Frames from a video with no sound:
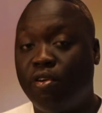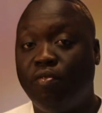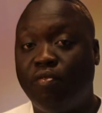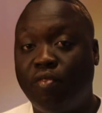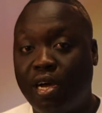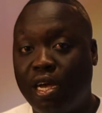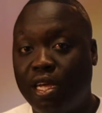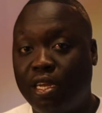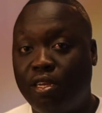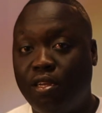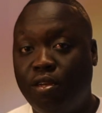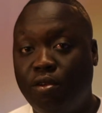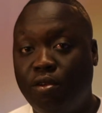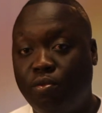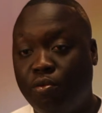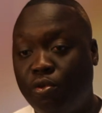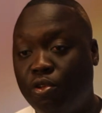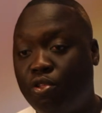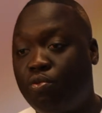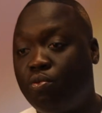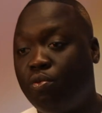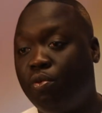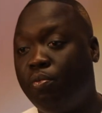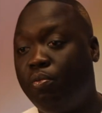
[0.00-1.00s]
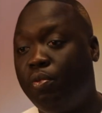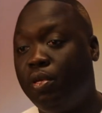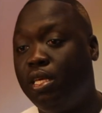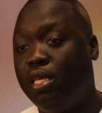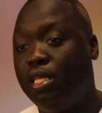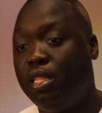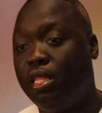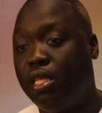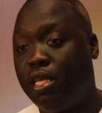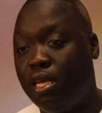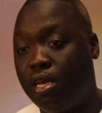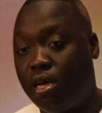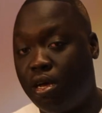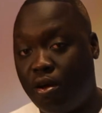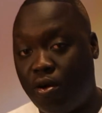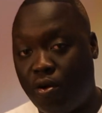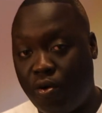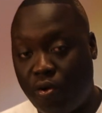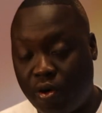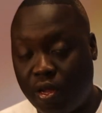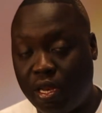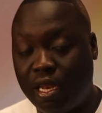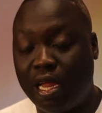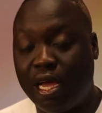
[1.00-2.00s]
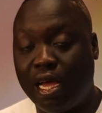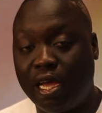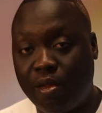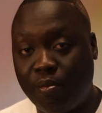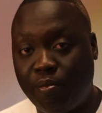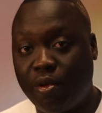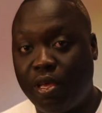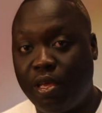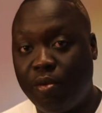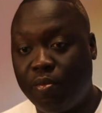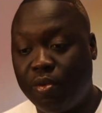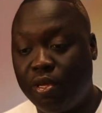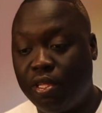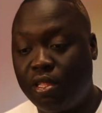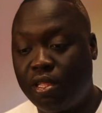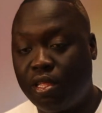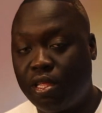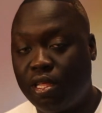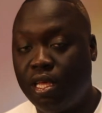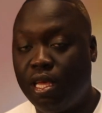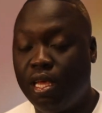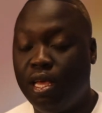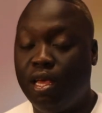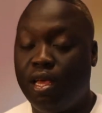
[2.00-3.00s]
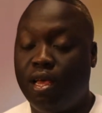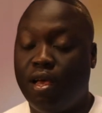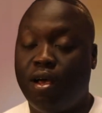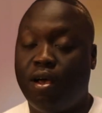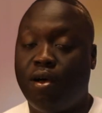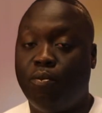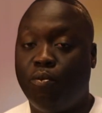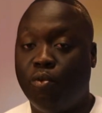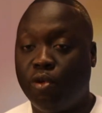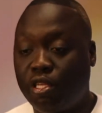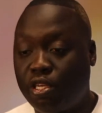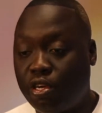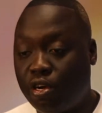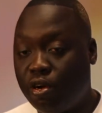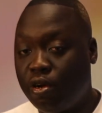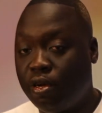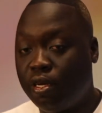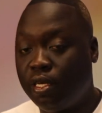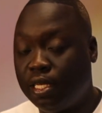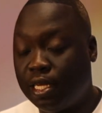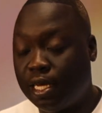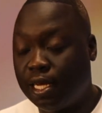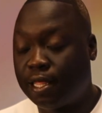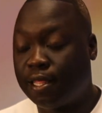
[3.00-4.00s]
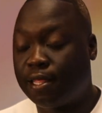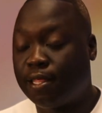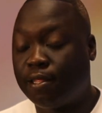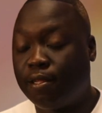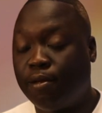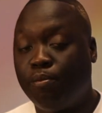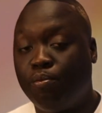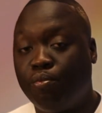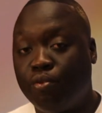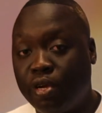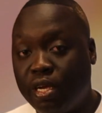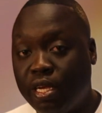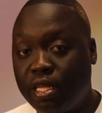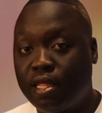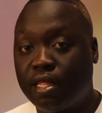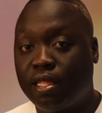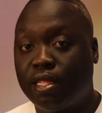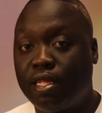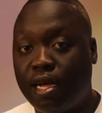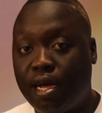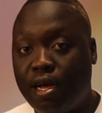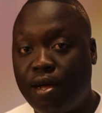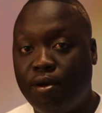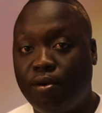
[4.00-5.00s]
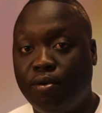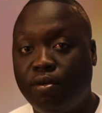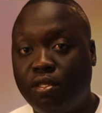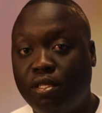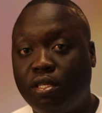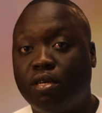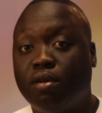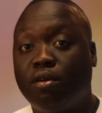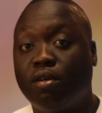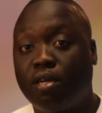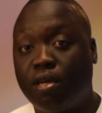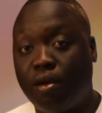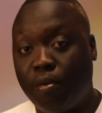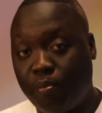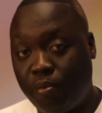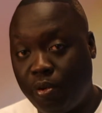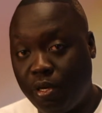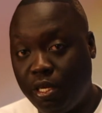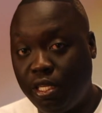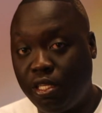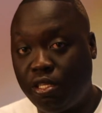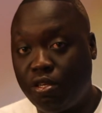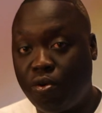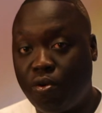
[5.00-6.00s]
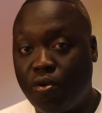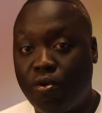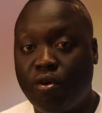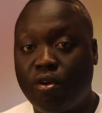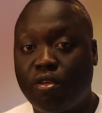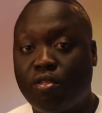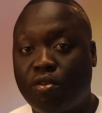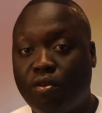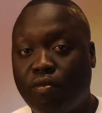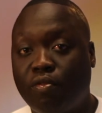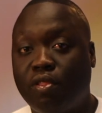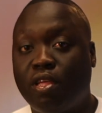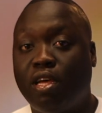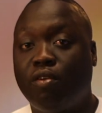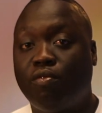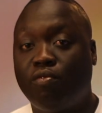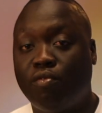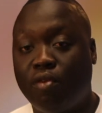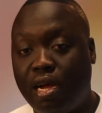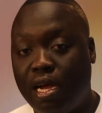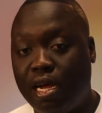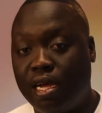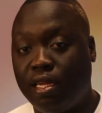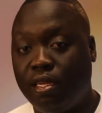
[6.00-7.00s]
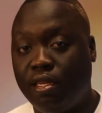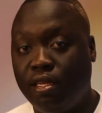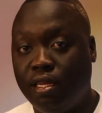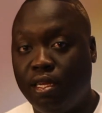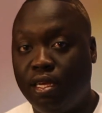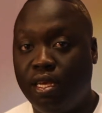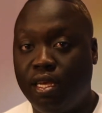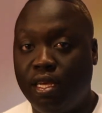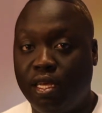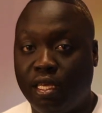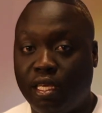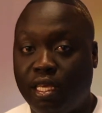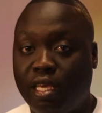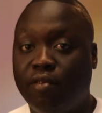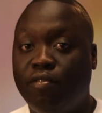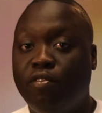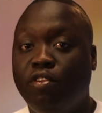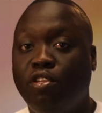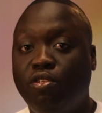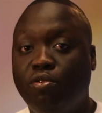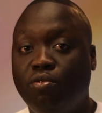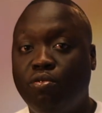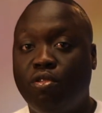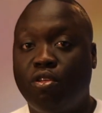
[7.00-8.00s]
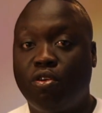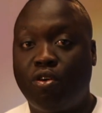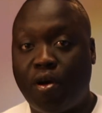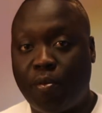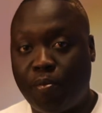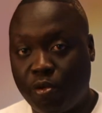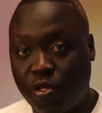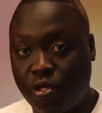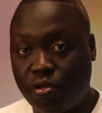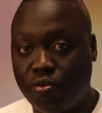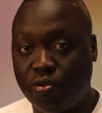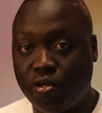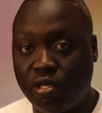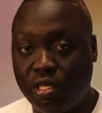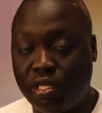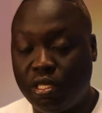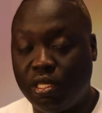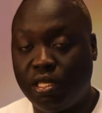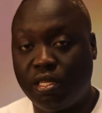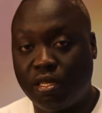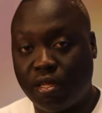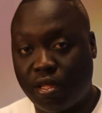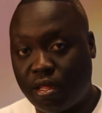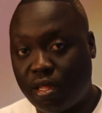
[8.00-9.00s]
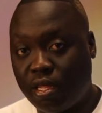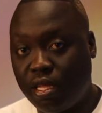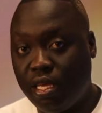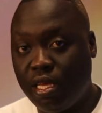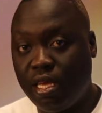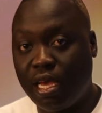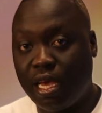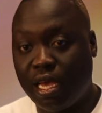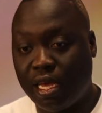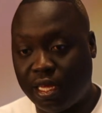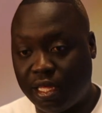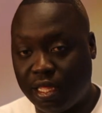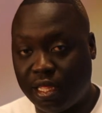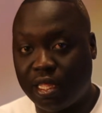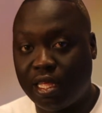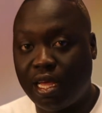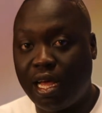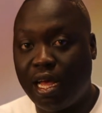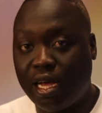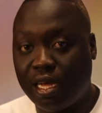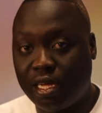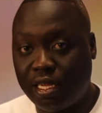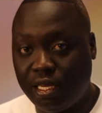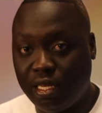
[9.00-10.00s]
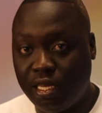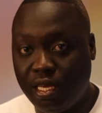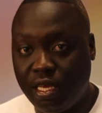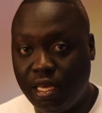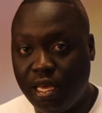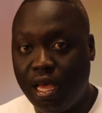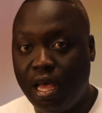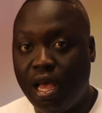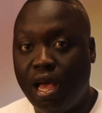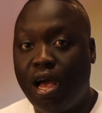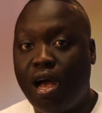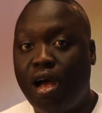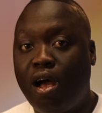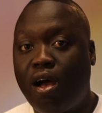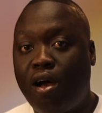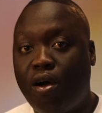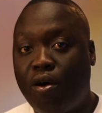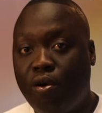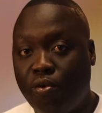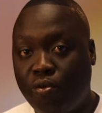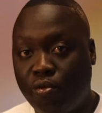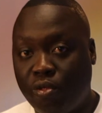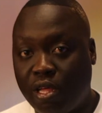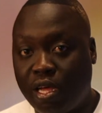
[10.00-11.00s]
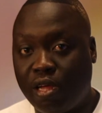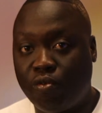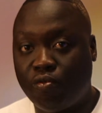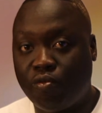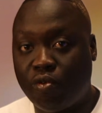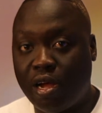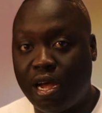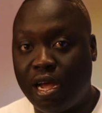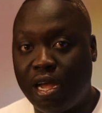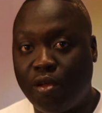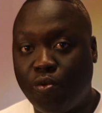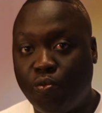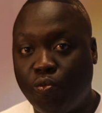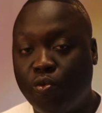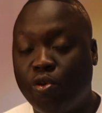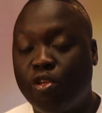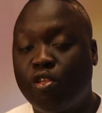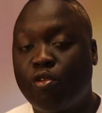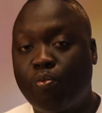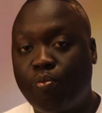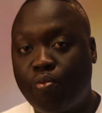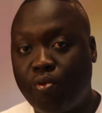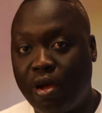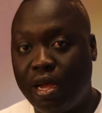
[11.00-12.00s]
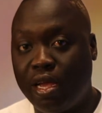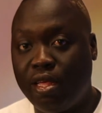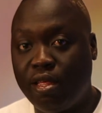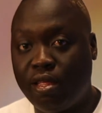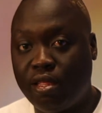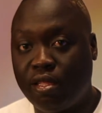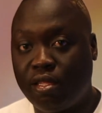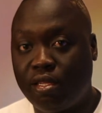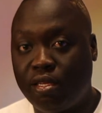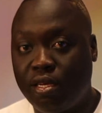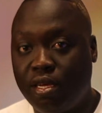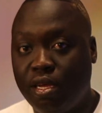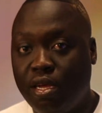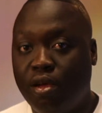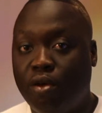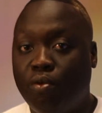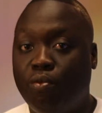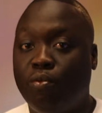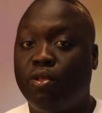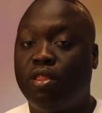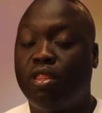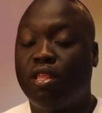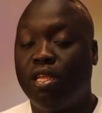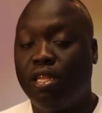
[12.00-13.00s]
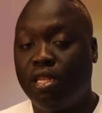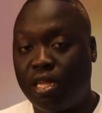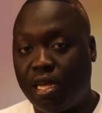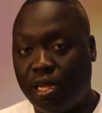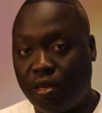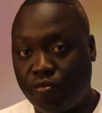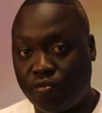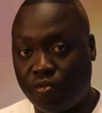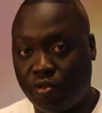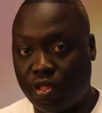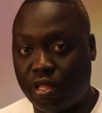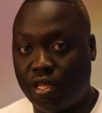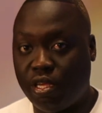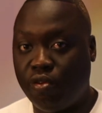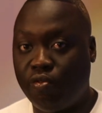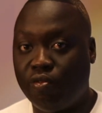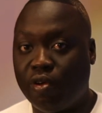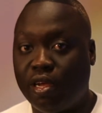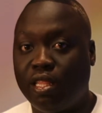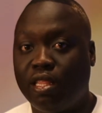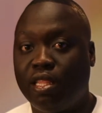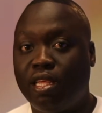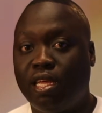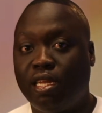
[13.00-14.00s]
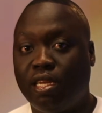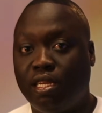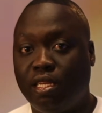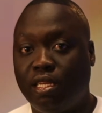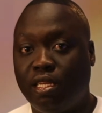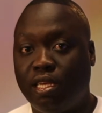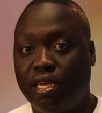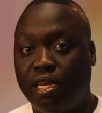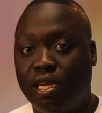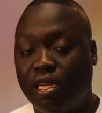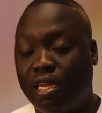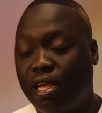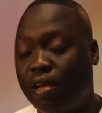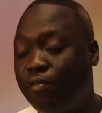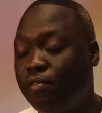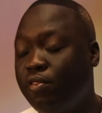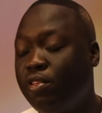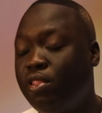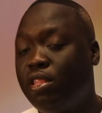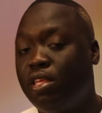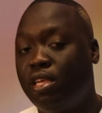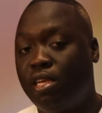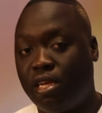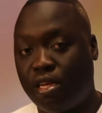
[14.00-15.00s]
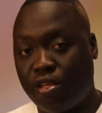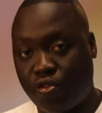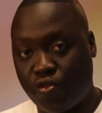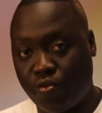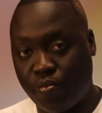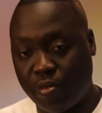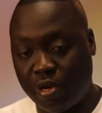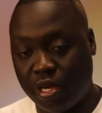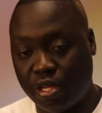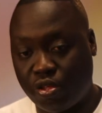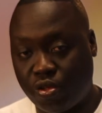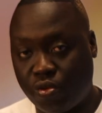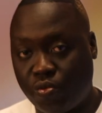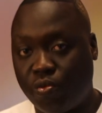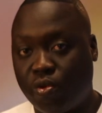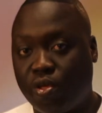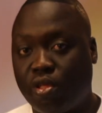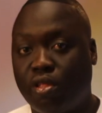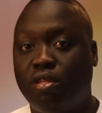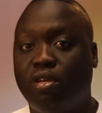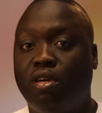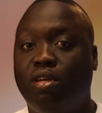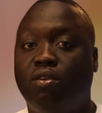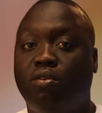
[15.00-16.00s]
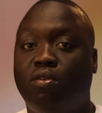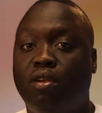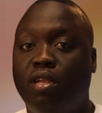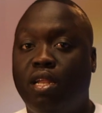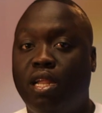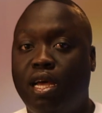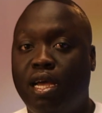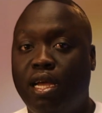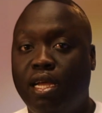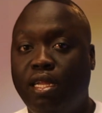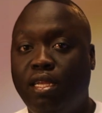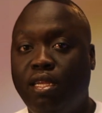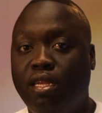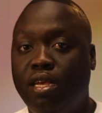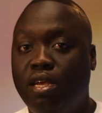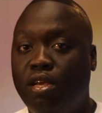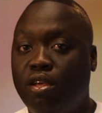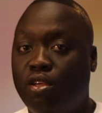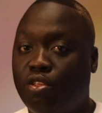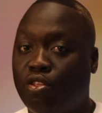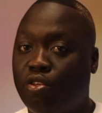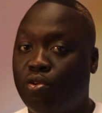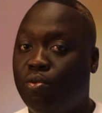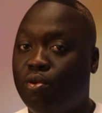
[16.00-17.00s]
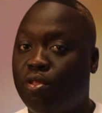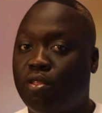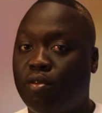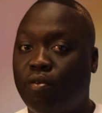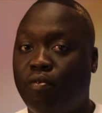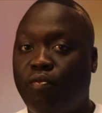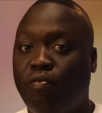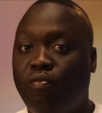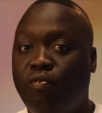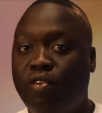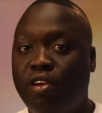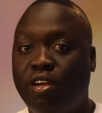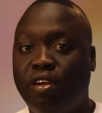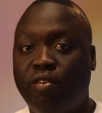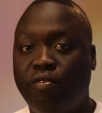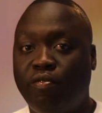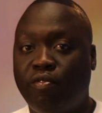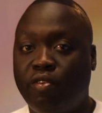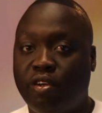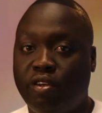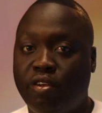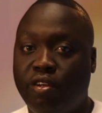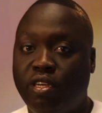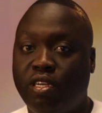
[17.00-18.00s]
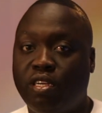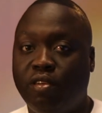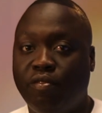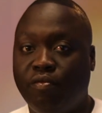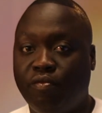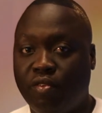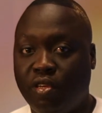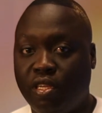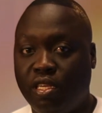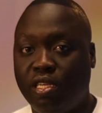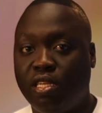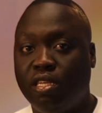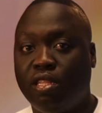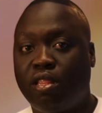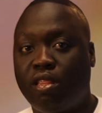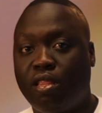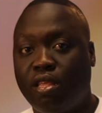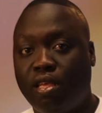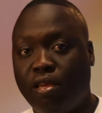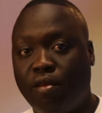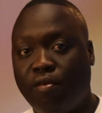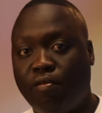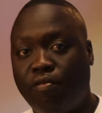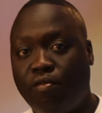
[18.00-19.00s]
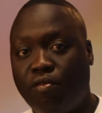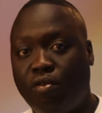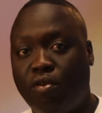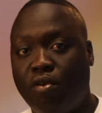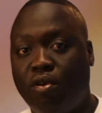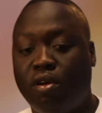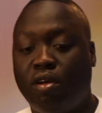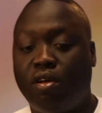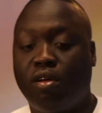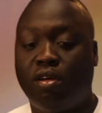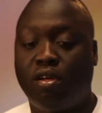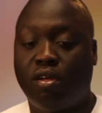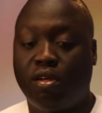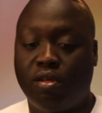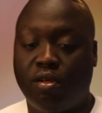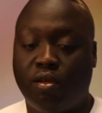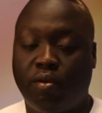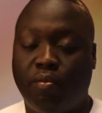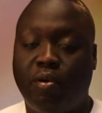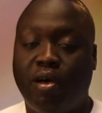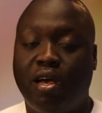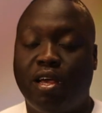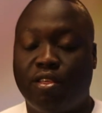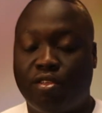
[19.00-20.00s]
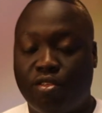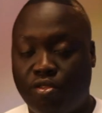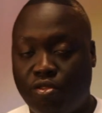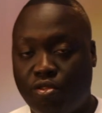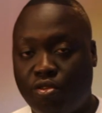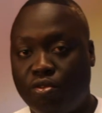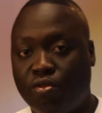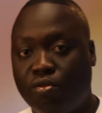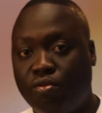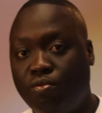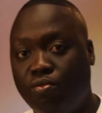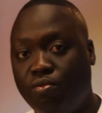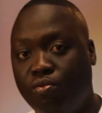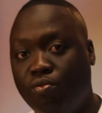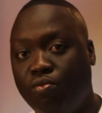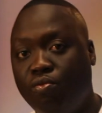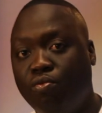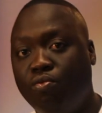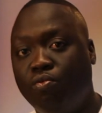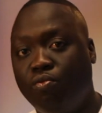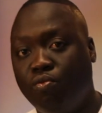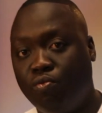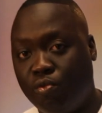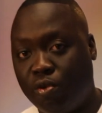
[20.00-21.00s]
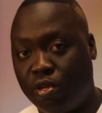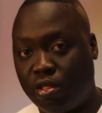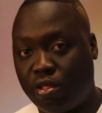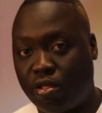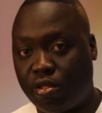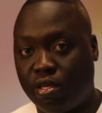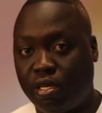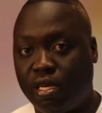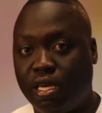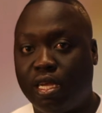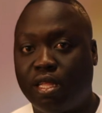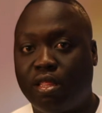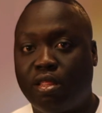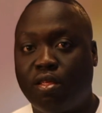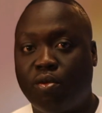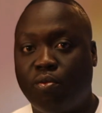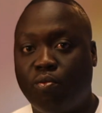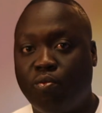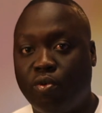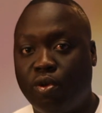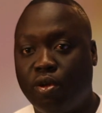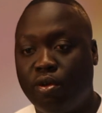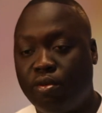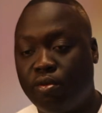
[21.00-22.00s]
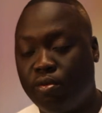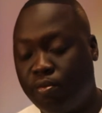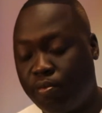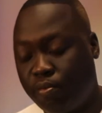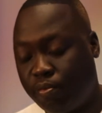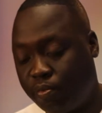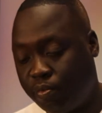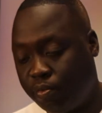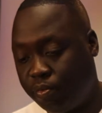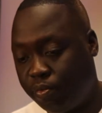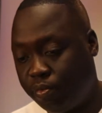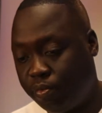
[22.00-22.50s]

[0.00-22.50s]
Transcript: that's very vital, which would be the online payments. What Curnte does is it breaks down the complete cost of that ride, giving you the opportunity to see exactly how that ride was priced within that receipt right then and there. And everything, as you mentioned, was done online. So it's a very, very convenient thing for a passenger who wants to get somewhere.